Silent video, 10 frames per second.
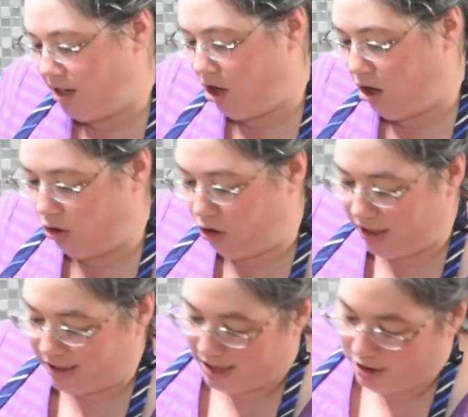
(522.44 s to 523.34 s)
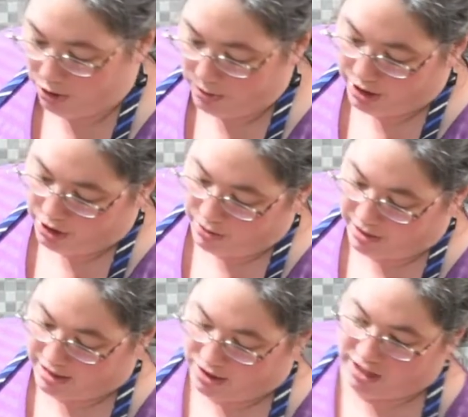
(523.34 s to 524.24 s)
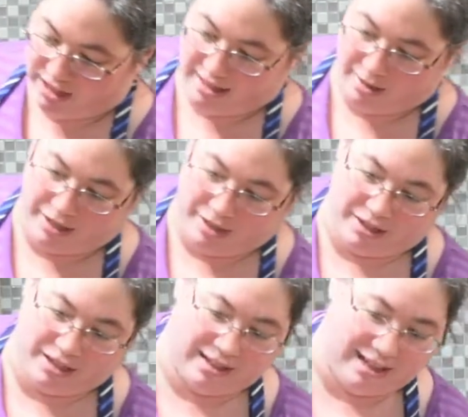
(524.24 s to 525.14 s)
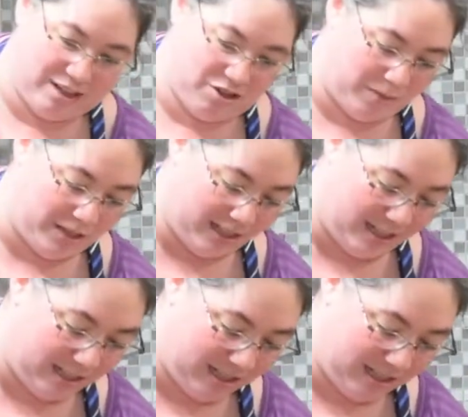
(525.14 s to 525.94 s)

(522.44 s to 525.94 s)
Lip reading: Oh, look at that ooey gooiness right there, baby. There's your money.